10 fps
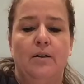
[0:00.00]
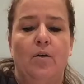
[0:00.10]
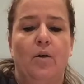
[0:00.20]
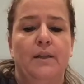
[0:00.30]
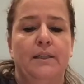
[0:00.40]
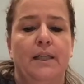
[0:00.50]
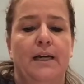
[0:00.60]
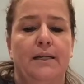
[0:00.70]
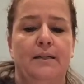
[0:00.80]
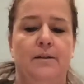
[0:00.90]
on the
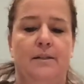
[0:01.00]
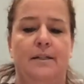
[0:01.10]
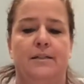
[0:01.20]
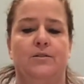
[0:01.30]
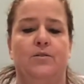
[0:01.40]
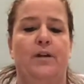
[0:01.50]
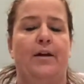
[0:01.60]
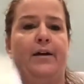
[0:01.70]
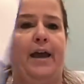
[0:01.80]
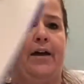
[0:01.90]
line. So now
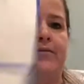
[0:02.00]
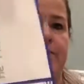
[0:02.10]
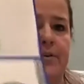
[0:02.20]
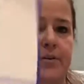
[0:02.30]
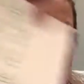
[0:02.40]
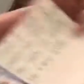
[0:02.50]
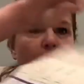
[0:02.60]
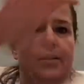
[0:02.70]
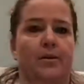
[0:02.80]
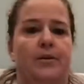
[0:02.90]
I have
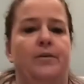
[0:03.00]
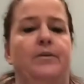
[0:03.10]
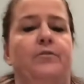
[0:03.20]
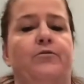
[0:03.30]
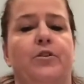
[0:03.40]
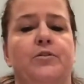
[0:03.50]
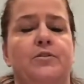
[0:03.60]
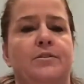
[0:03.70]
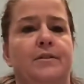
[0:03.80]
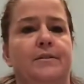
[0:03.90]

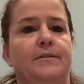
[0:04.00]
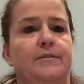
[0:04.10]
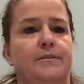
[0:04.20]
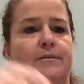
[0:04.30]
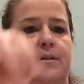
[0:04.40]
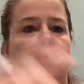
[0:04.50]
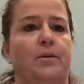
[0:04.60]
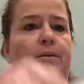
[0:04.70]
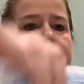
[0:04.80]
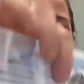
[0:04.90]
first.
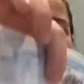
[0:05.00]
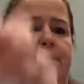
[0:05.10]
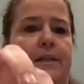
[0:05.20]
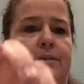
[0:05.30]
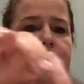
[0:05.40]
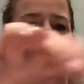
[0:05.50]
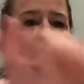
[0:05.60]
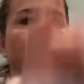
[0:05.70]
He's all there